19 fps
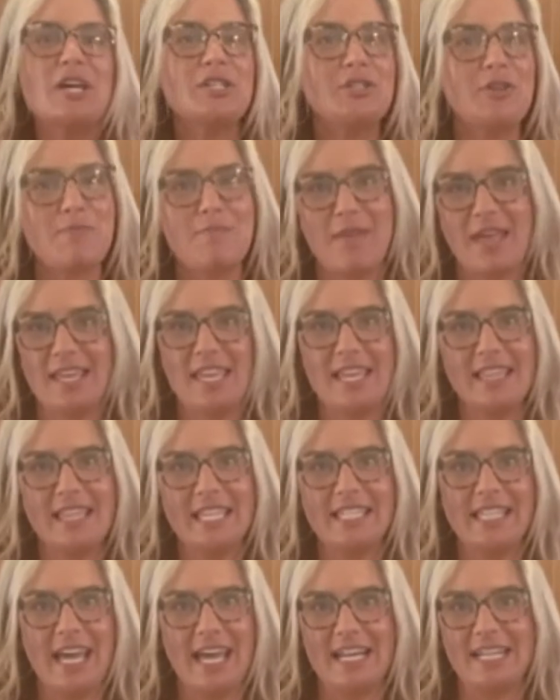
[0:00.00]
So making
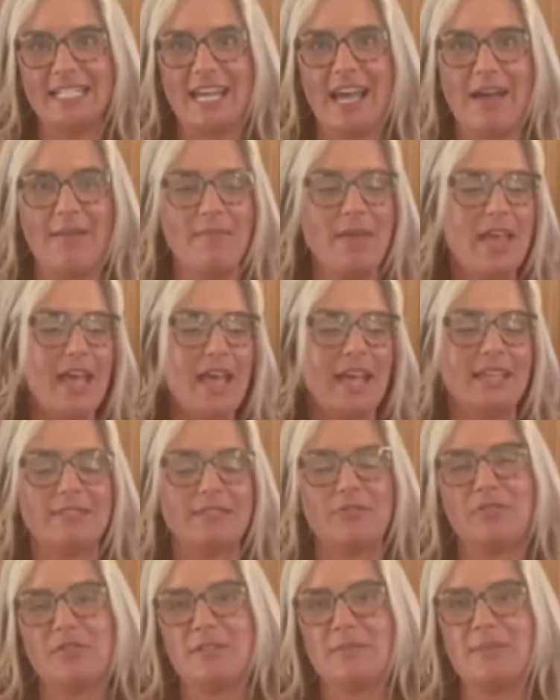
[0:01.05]
these ahead of time is
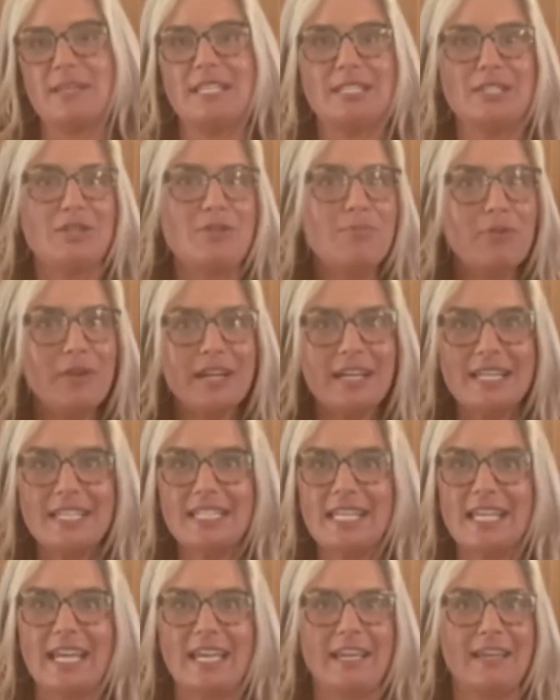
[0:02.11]
going to be super
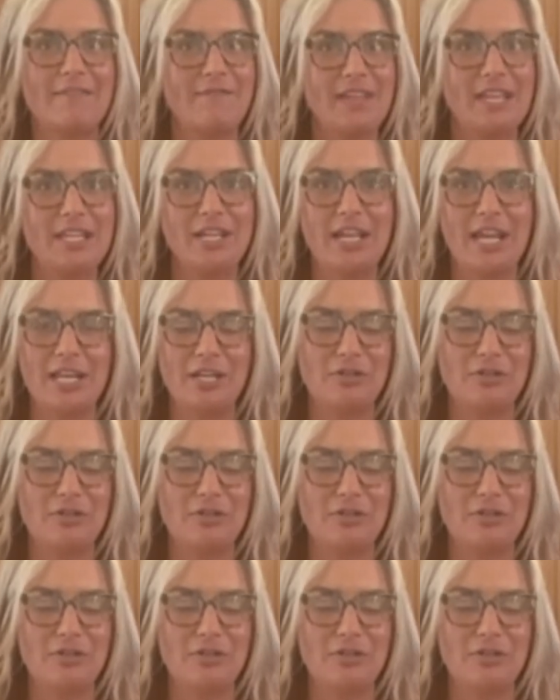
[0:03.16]
easy and convenient,